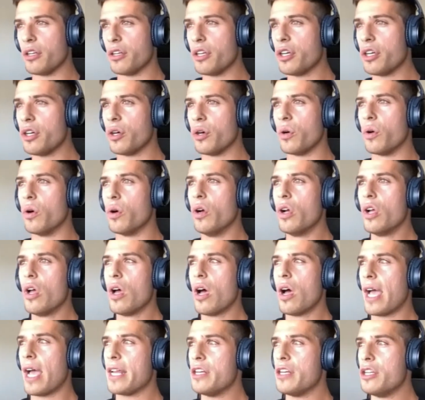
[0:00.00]
new,
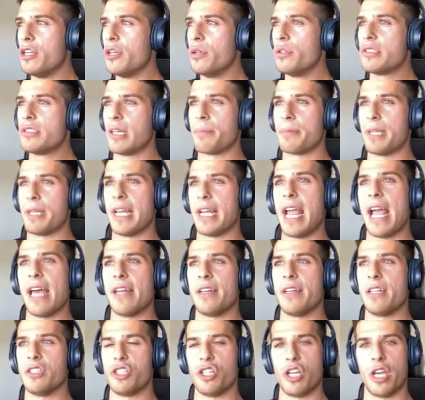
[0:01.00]
I knew something
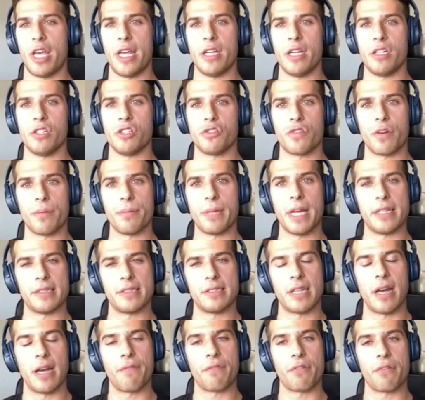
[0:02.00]
had to change from that
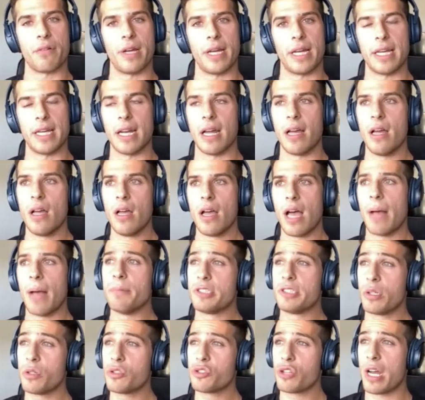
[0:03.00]
suffering. And I'm
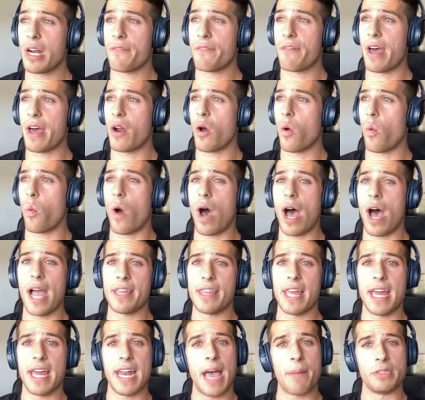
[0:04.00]
still trying to find out why
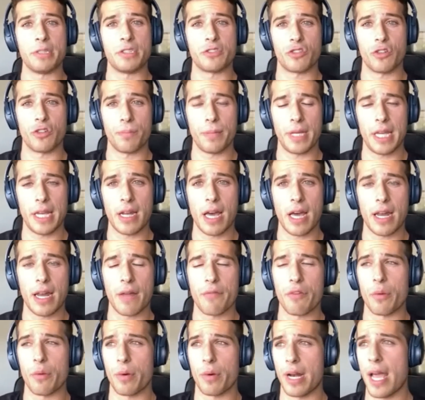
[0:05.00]
that happens for me and not
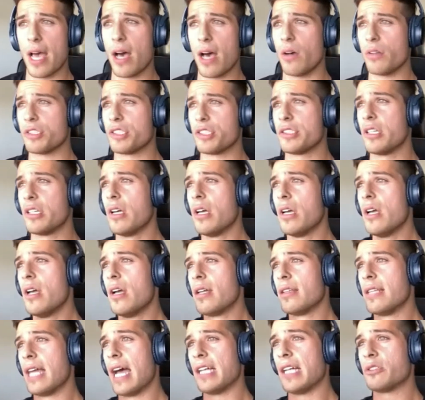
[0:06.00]
everyone else.
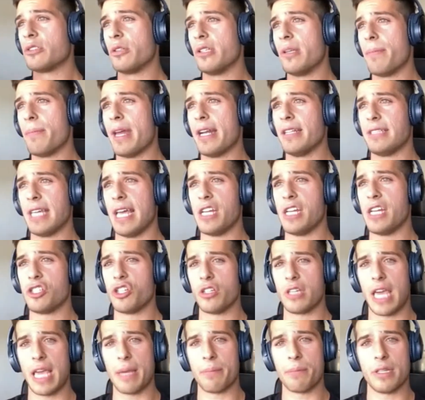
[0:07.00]
That's when the meditation
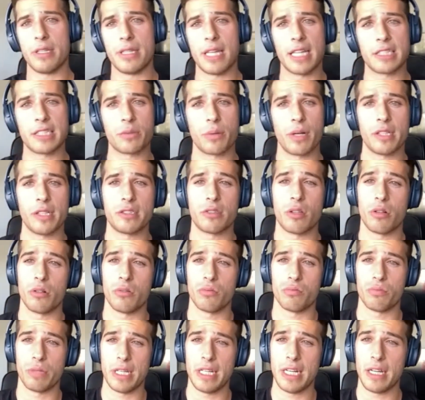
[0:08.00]
came in. That's when I started
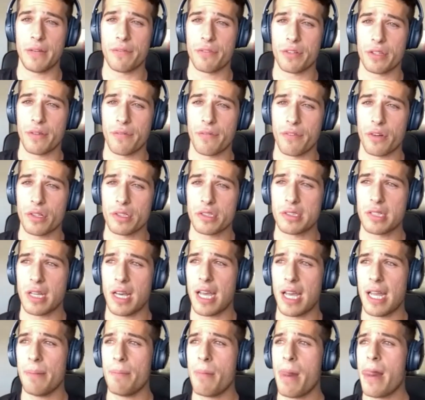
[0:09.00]
reading for the first
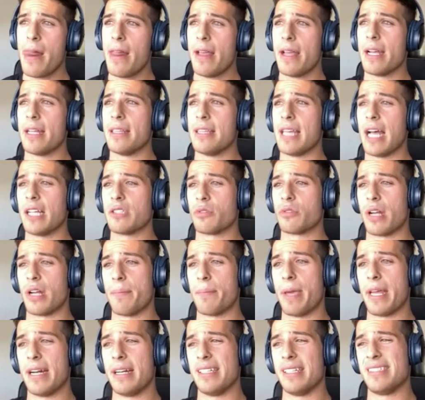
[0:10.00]
time. And that's when I
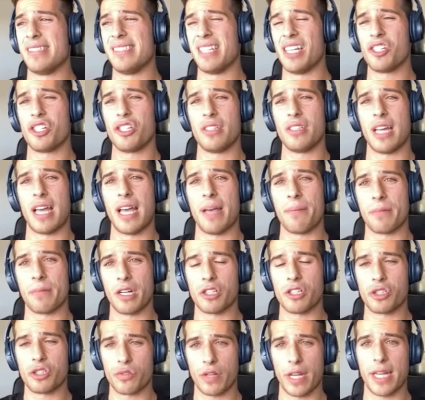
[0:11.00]
made a decision that I'm going
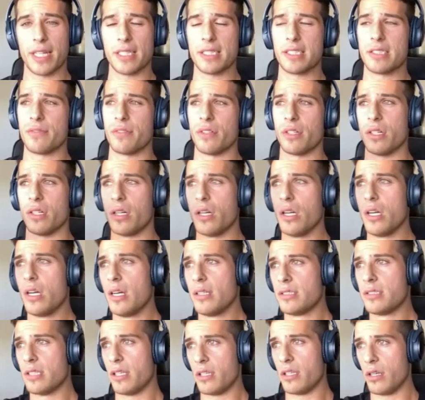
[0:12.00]
to transfer
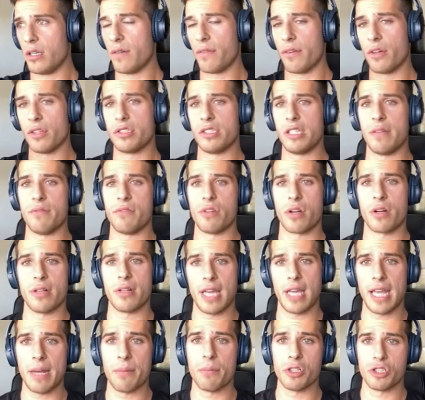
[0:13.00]
to the University of Notre
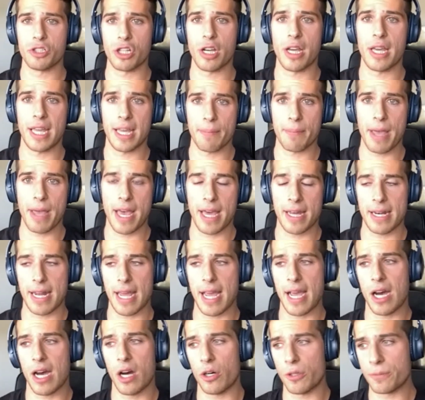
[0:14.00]
Dame, which I am at
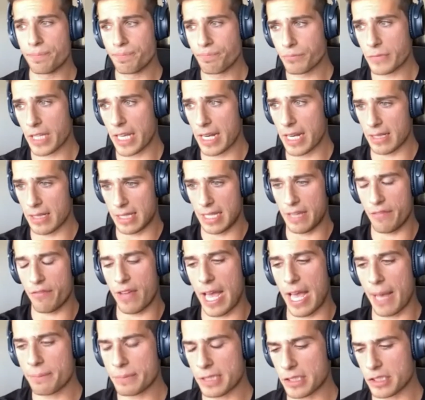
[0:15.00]
now, in a leave of
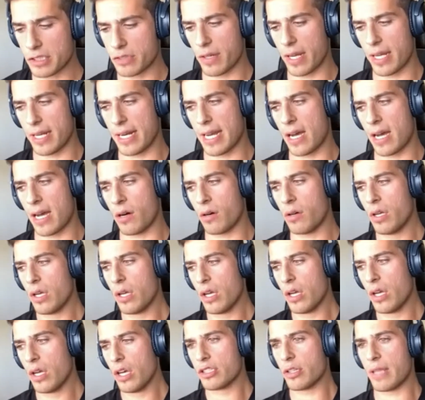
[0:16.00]
absence right now.
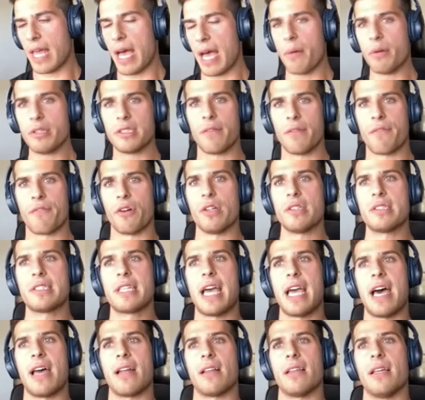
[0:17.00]
So that was the first
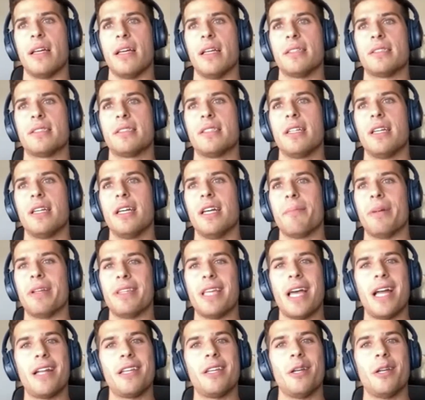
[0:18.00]
catalyst.
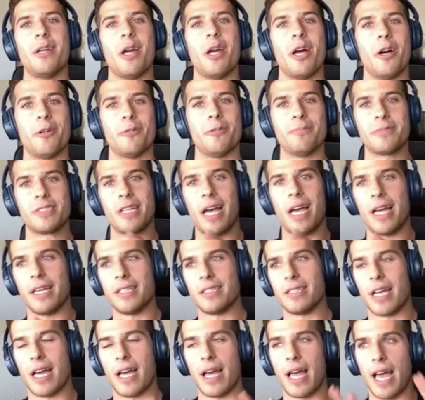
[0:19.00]
But then, you know,
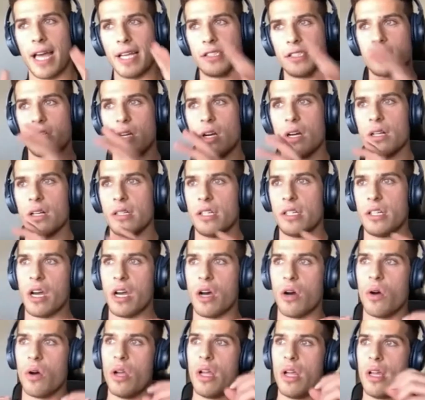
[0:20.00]
I start, you
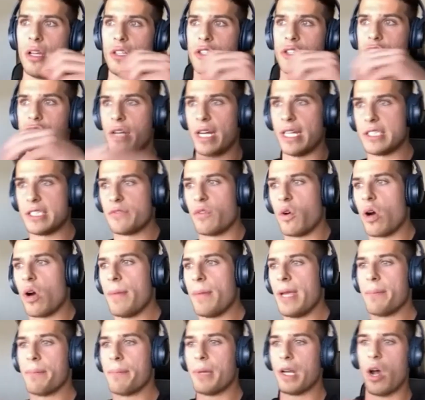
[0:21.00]
know,
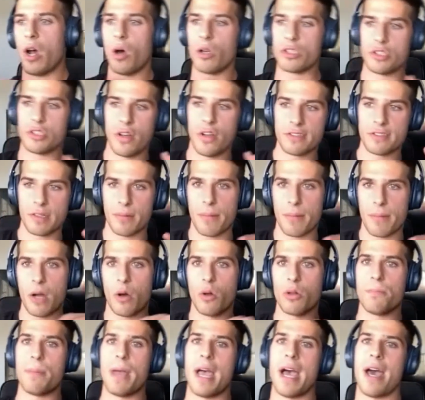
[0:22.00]
transforming, but also have some of my
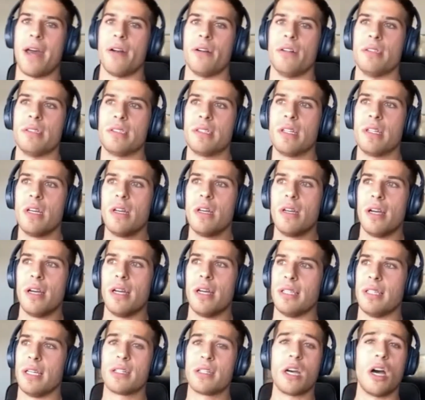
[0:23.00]
old patterns.
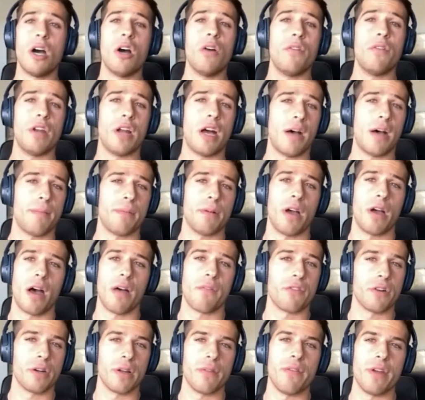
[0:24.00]
And then COVID
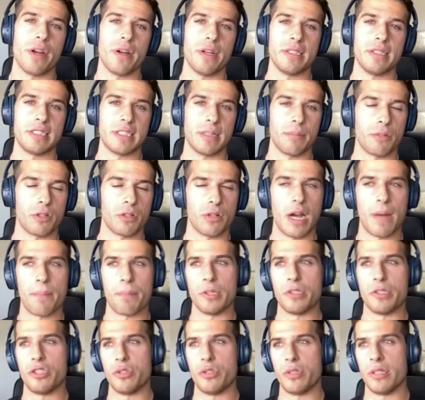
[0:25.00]
offered a very similar
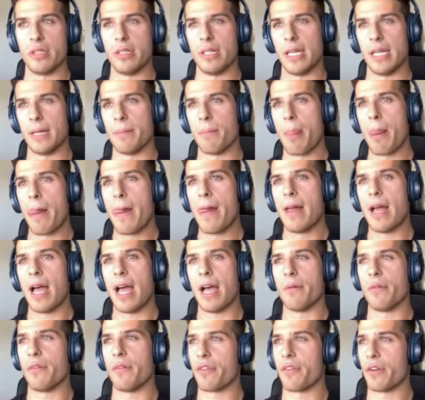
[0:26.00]
opportunity.
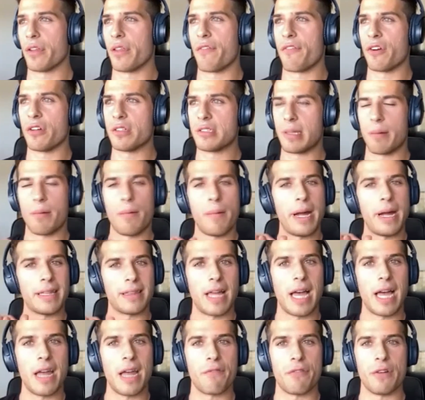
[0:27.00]
For the first time in my
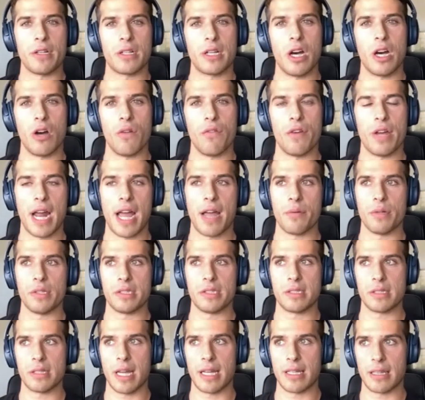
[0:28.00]
life in COVID,
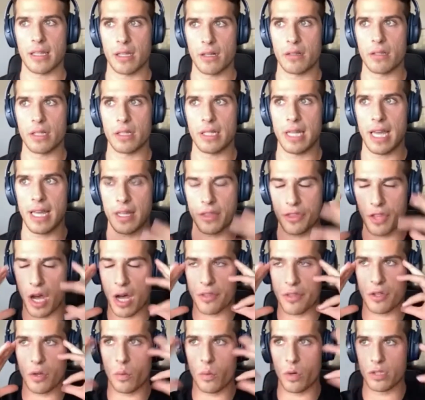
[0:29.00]
I literally
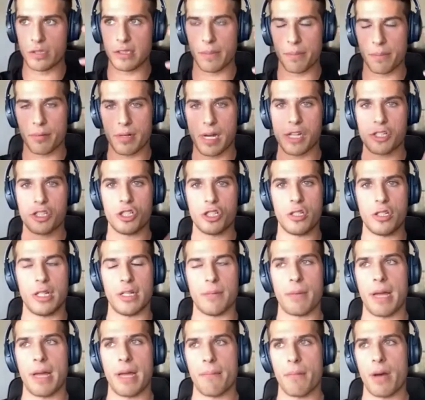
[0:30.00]
thought the word depression in
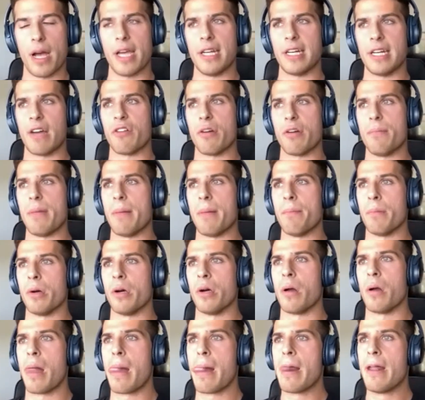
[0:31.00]
my mind. I
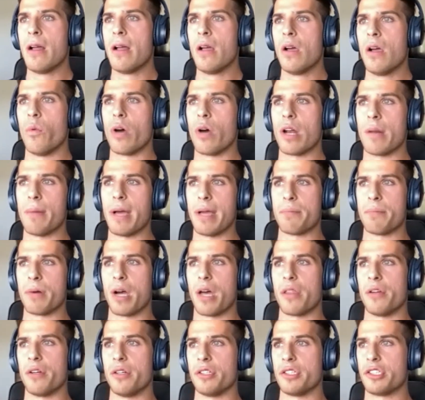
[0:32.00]
remember one of my
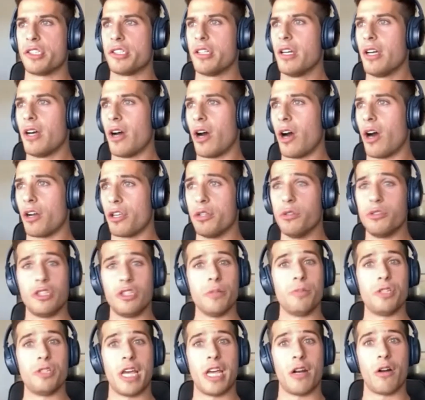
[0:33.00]
brothers, our
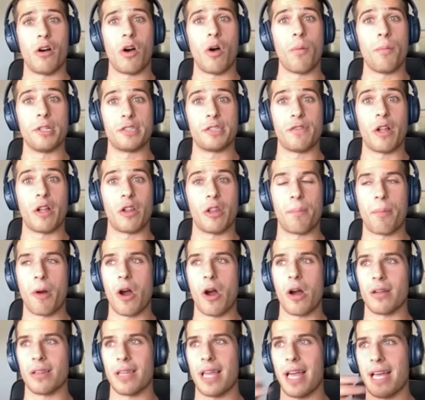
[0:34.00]
YouTube channel almost fell
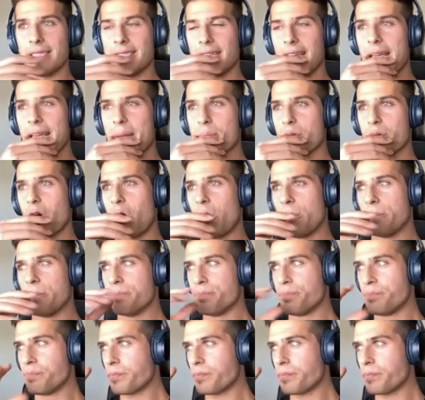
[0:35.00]
apart last April.